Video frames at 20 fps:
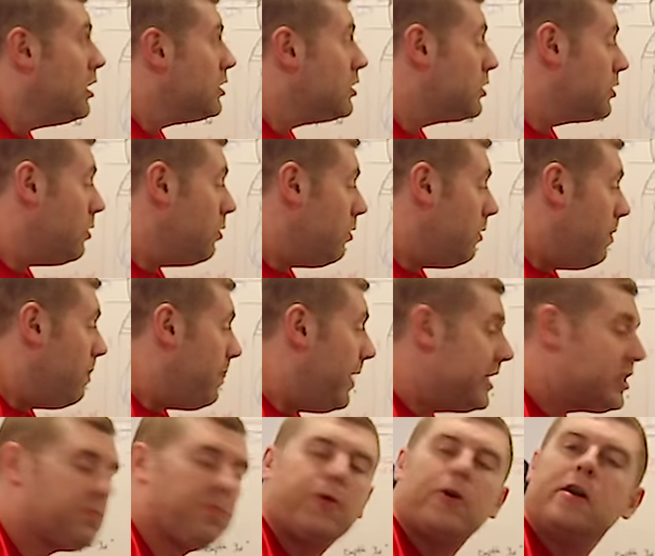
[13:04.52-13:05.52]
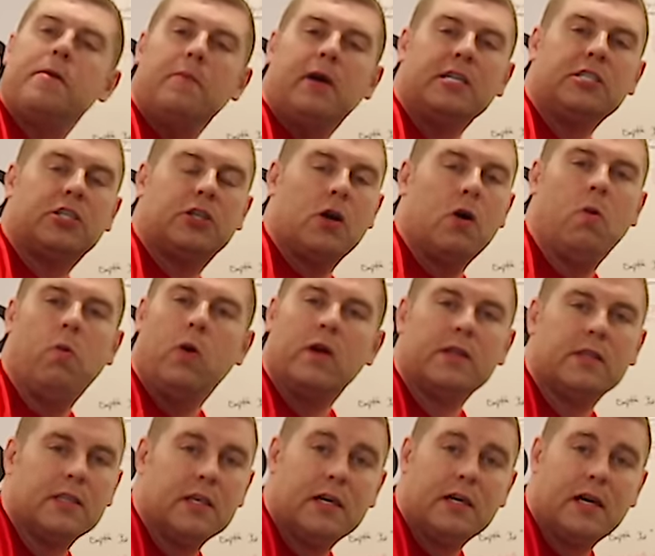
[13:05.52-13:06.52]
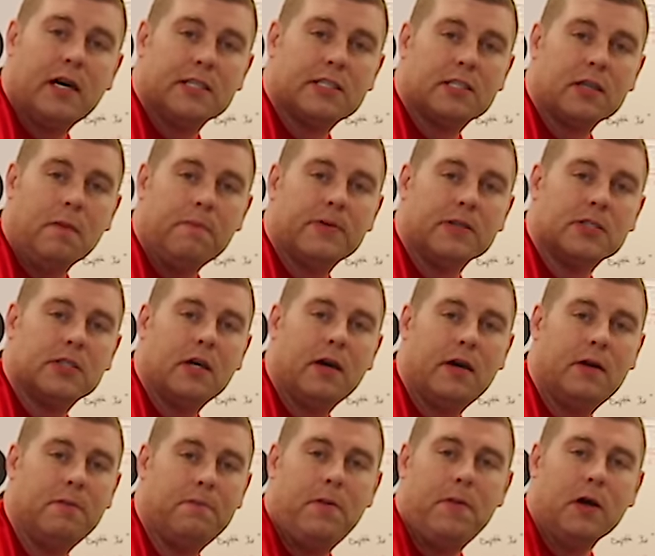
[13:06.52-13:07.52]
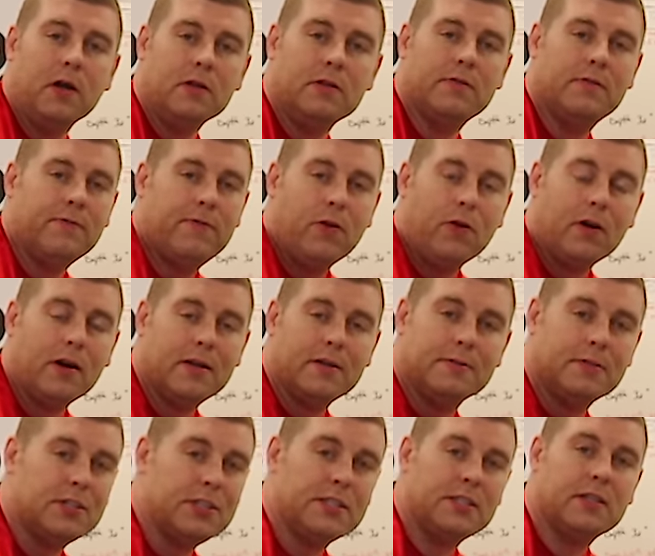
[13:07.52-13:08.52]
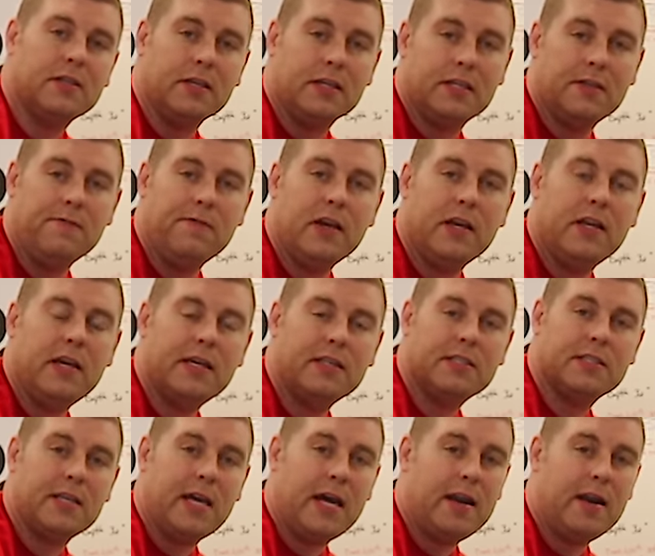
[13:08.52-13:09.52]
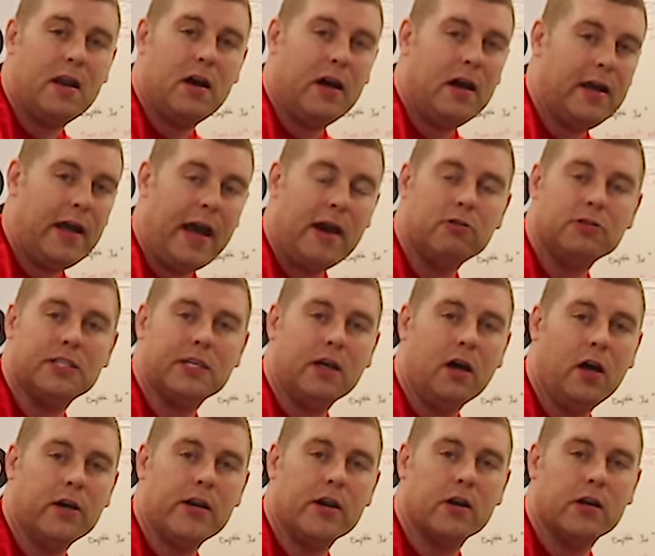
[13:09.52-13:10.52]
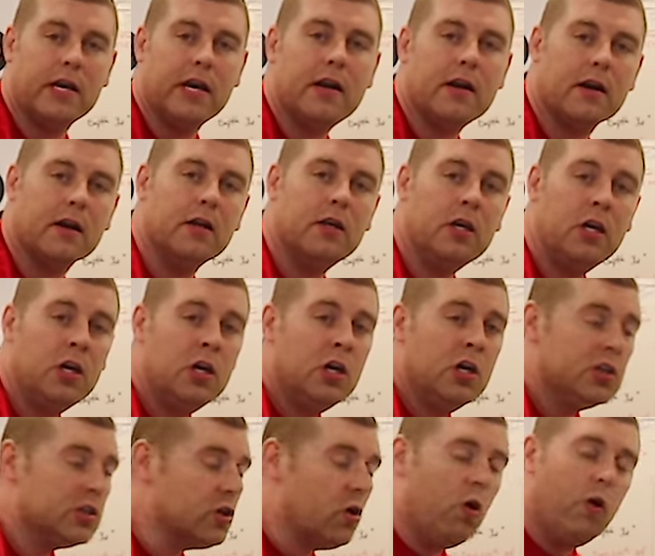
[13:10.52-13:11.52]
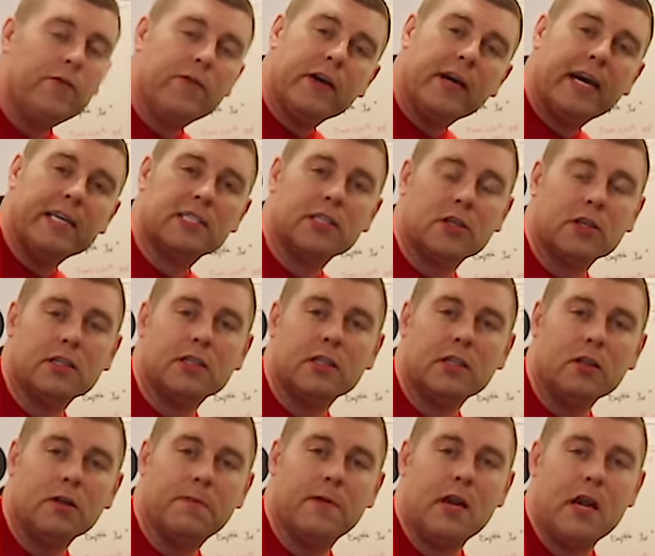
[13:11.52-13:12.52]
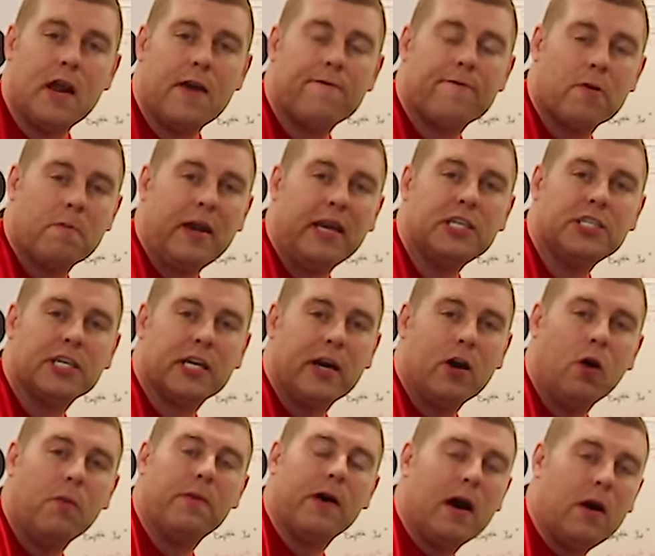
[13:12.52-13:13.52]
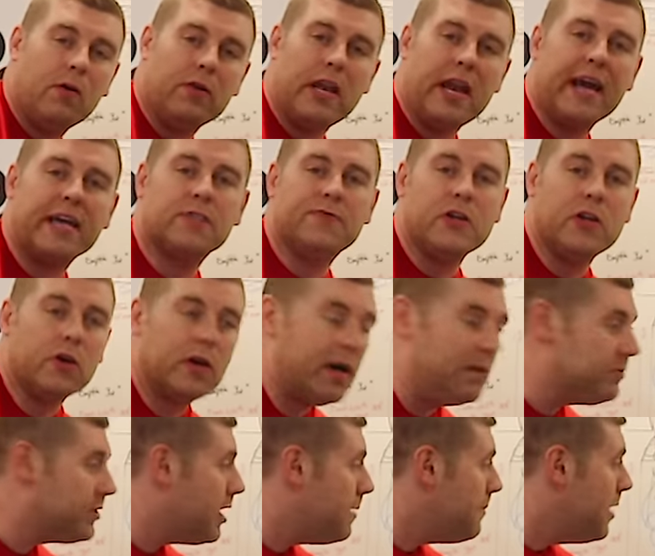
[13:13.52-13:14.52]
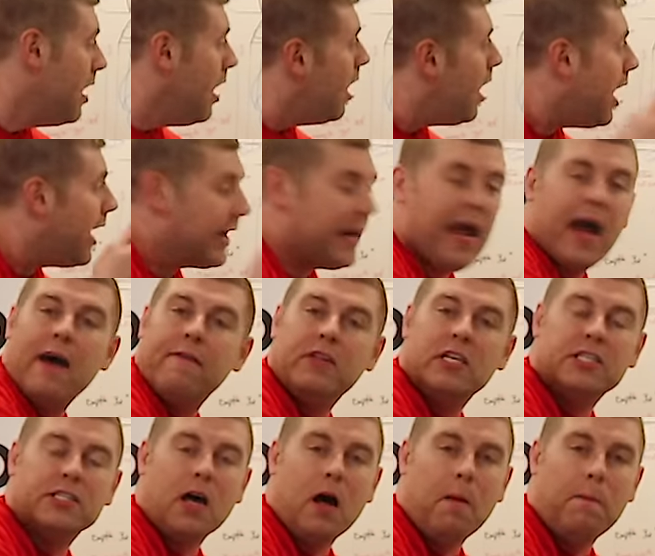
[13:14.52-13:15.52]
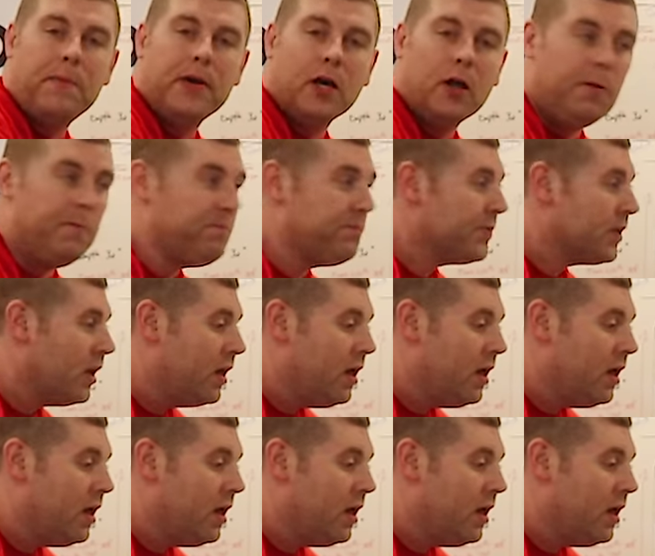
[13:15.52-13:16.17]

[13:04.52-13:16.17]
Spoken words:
So that's pretty much what a sump is built for. It's just a convenience and housing all your gear. So I hope you guys learned a little bit of information. I hope when the next video comes up, I'm gonna have this all built.